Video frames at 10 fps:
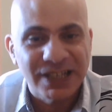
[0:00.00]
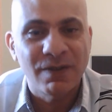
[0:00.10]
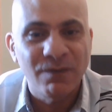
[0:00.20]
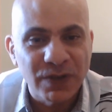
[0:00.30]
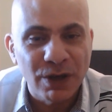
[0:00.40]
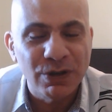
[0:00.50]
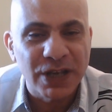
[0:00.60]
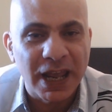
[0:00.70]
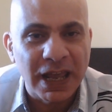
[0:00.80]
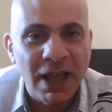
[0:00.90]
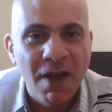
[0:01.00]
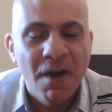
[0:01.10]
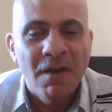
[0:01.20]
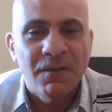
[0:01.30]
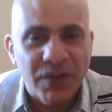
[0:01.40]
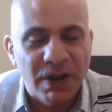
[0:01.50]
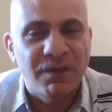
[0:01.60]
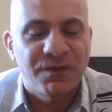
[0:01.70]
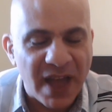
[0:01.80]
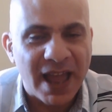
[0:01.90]
confusing for the
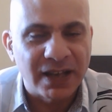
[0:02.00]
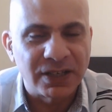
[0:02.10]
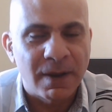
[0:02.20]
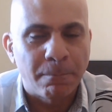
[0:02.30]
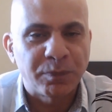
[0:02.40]
fans.